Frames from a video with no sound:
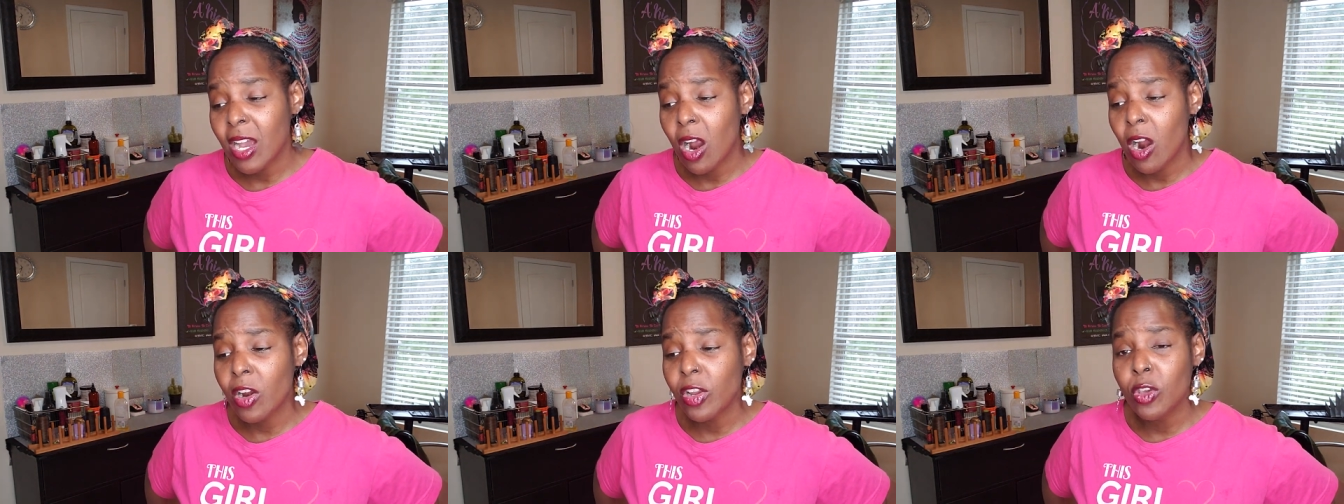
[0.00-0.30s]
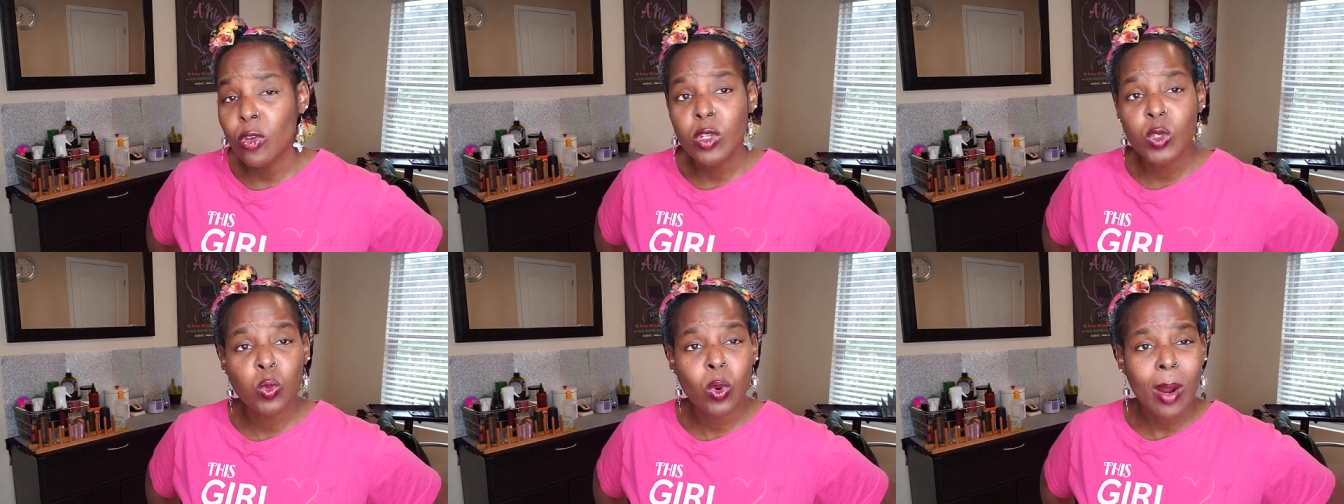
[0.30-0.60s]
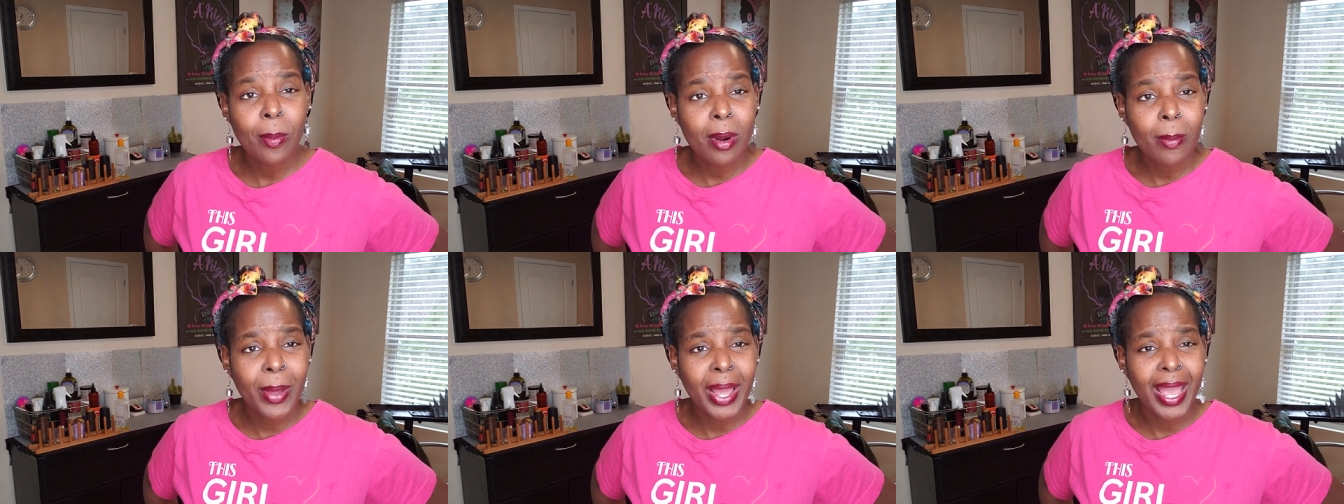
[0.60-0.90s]
her use
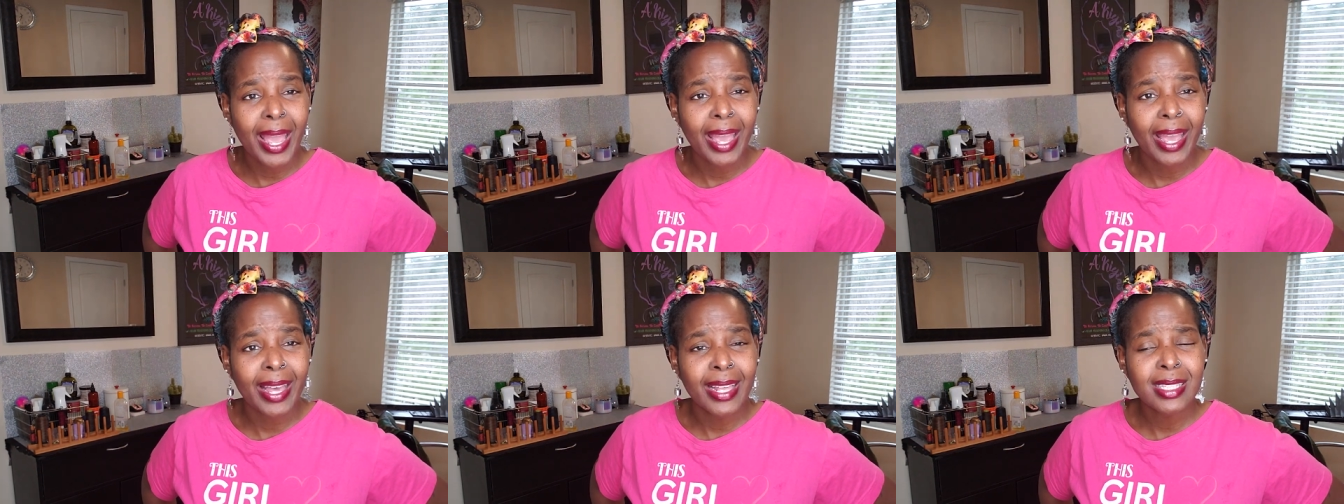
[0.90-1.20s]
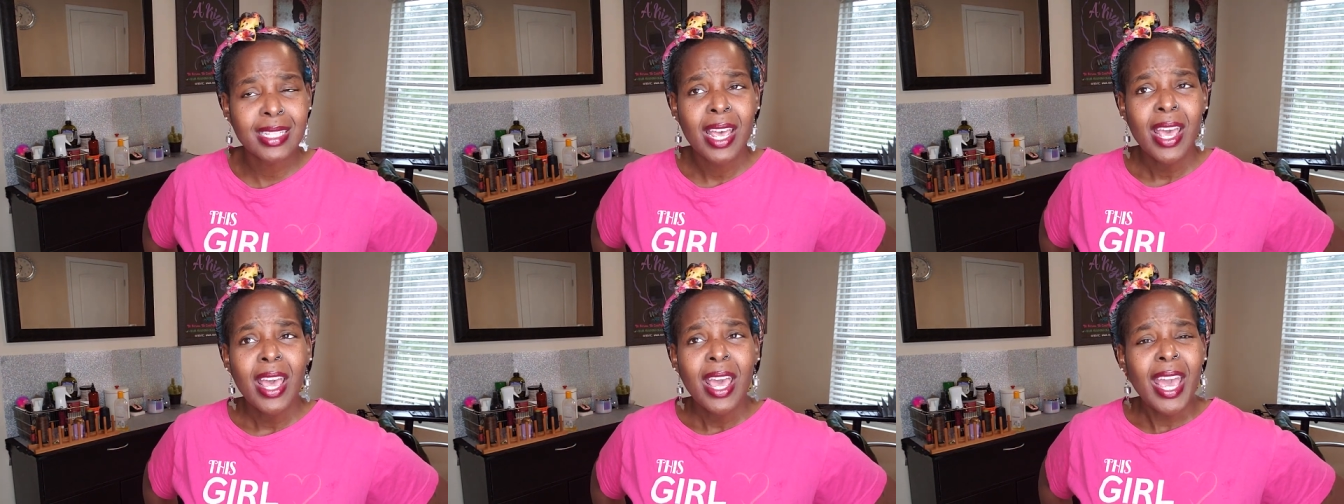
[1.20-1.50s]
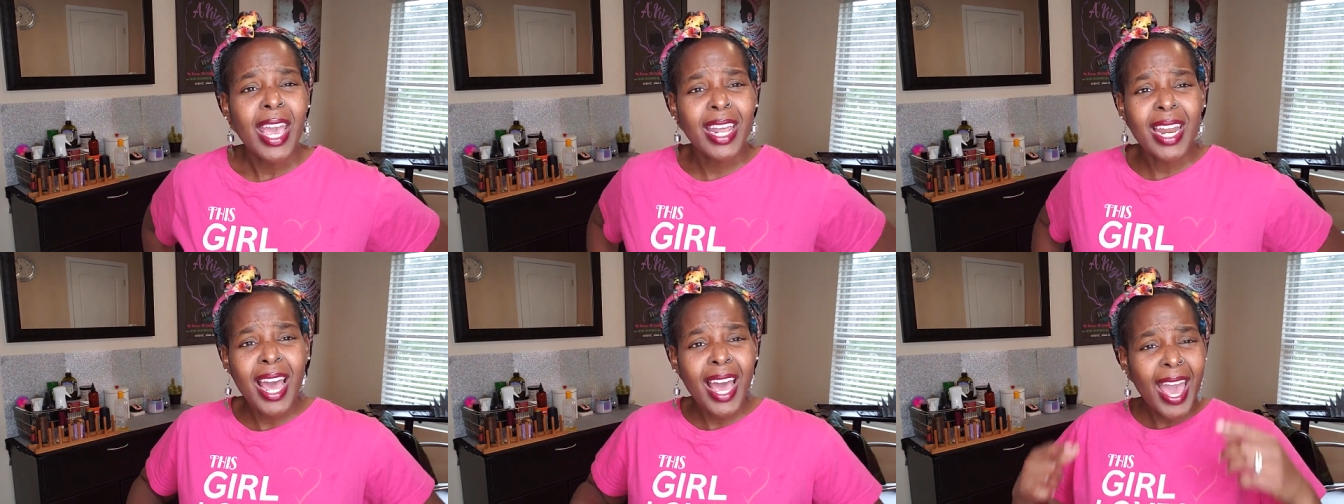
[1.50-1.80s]
rubber bands,
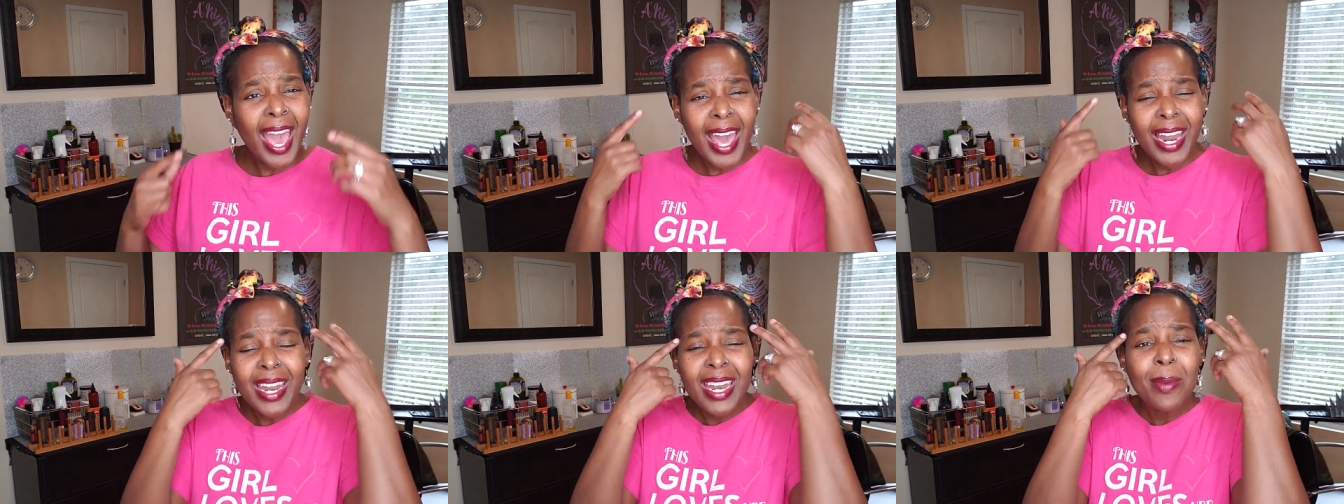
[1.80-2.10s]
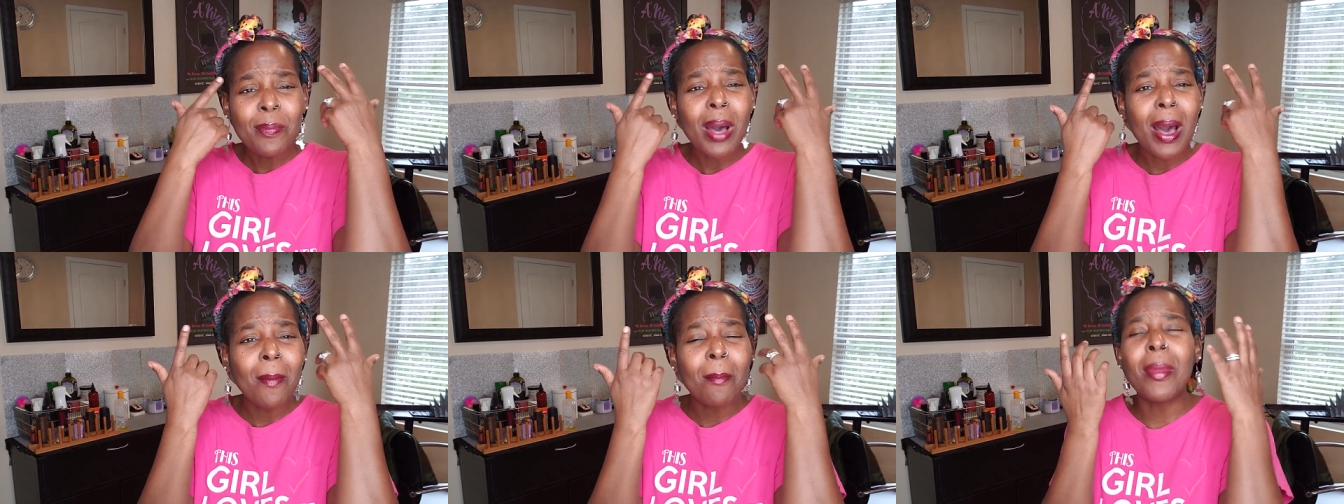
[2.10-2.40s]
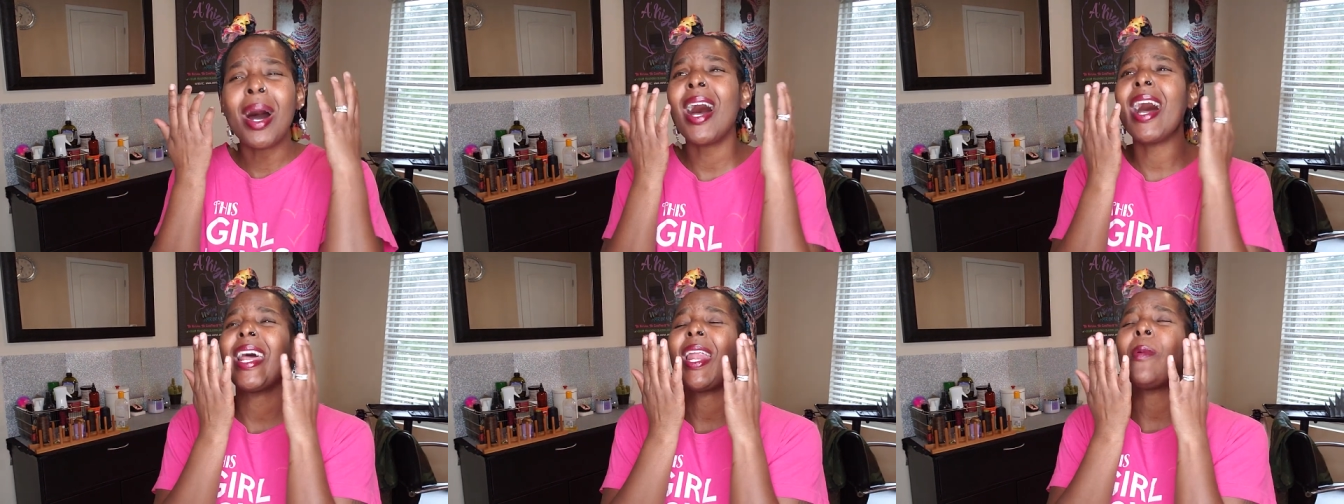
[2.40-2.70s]
and I had it in my
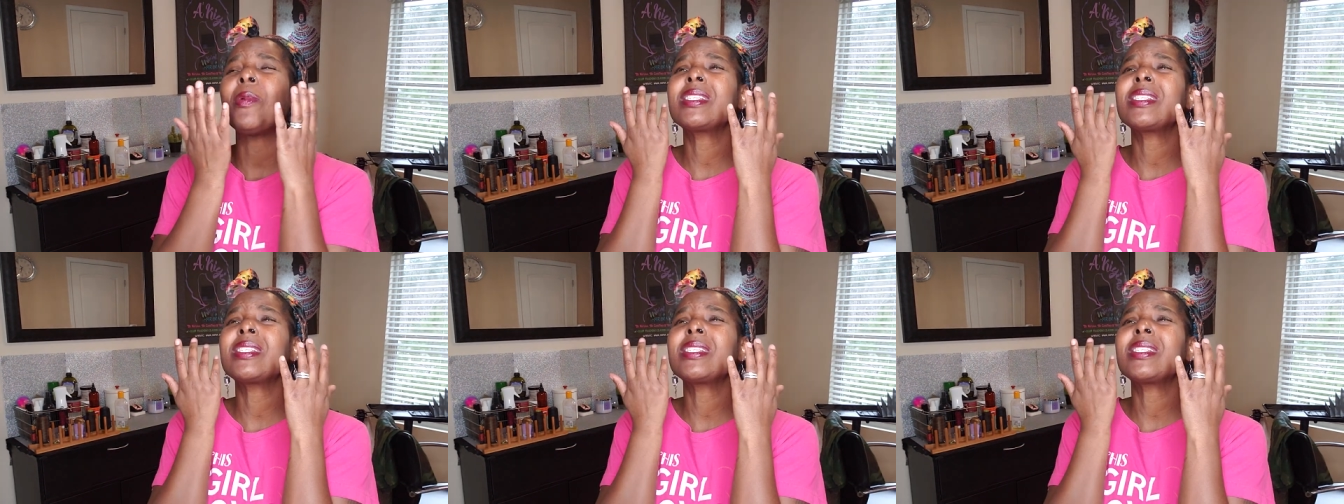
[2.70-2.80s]
mind.